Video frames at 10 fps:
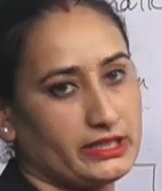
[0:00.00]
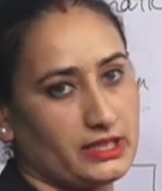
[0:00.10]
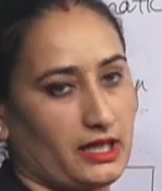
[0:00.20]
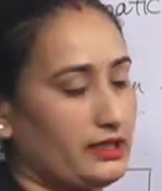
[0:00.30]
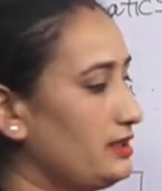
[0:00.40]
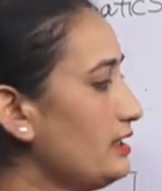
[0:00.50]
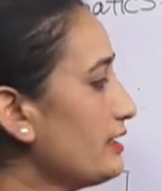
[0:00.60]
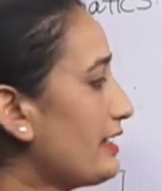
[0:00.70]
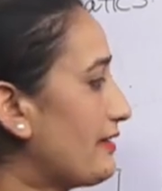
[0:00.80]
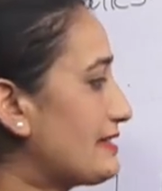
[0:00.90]
done.
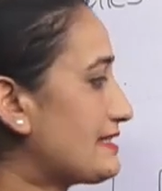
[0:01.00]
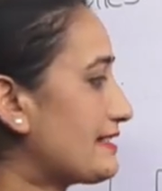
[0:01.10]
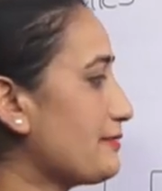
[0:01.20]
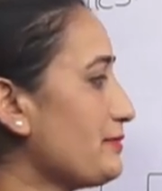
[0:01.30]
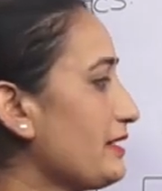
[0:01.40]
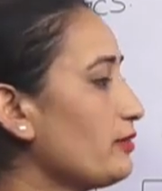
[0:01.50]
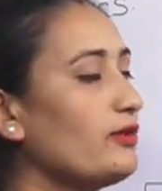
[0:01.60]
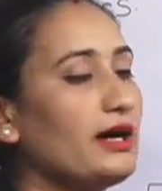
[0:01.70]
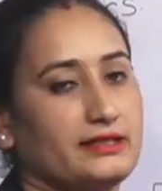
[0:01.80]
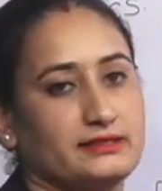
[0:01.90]
Now it's remaining
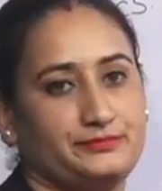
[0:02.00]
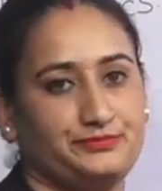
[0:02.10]
what?